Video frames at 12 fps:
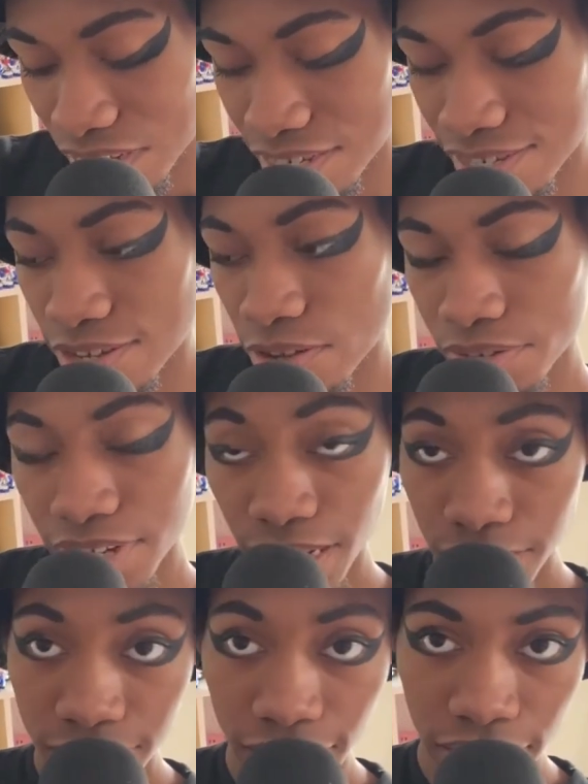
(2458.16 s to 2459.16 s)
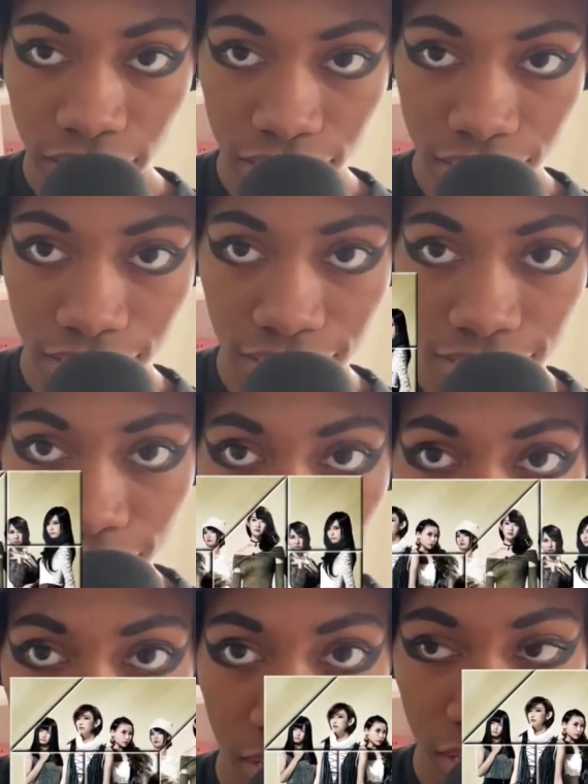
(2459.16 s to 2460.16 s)
is called Next Stage. This is
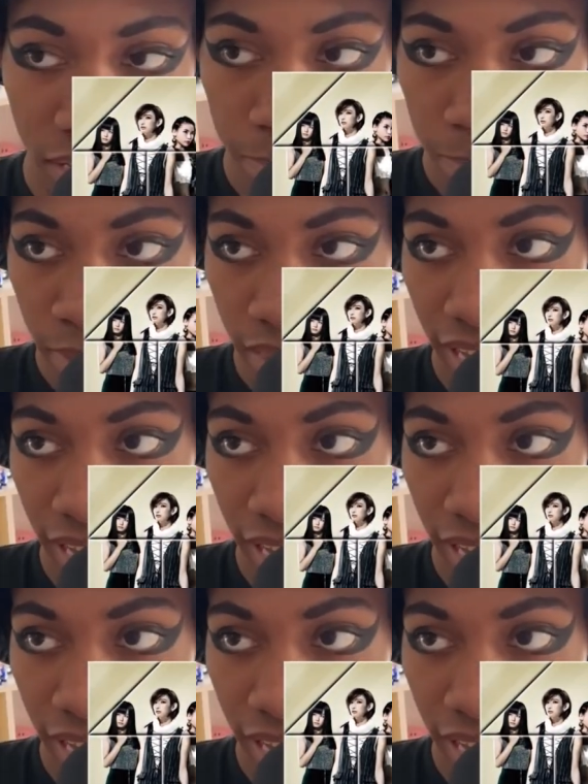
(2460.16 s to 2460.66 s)
when they